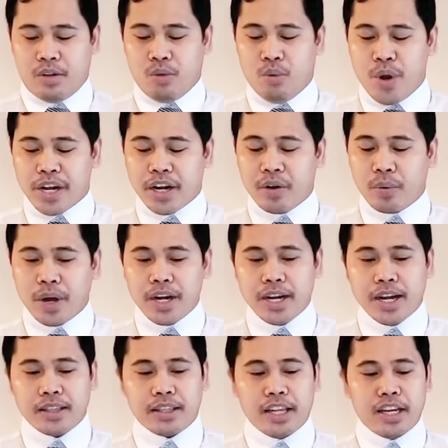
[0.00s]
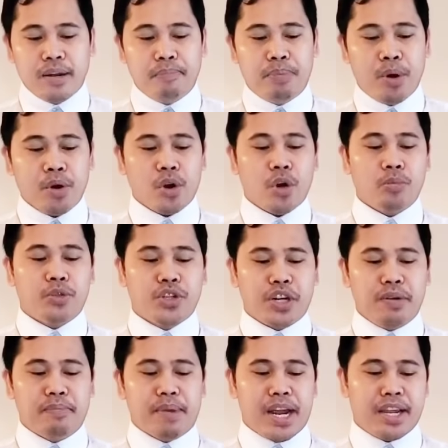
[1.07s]
We can read that in the book of
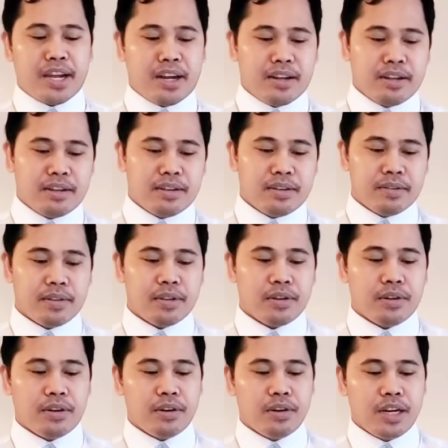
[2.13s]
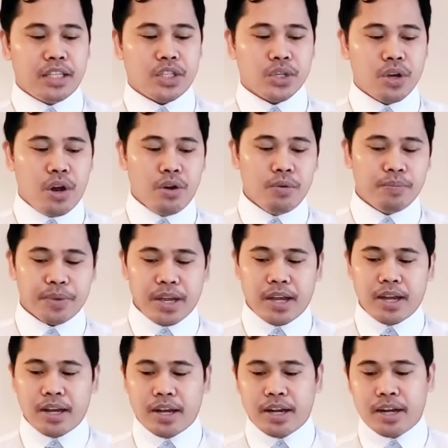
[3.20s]
Jeremiah. So let's go
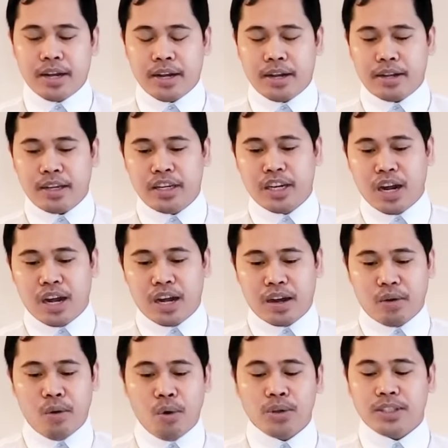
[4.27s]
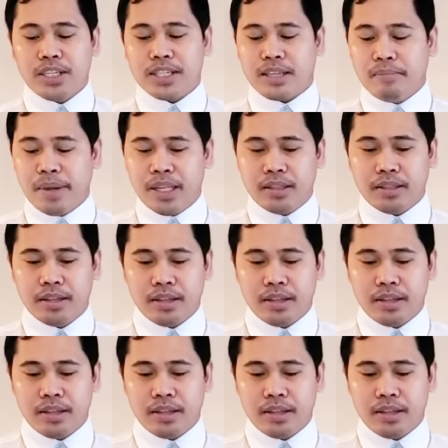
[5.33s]
uh, in the Old Testament.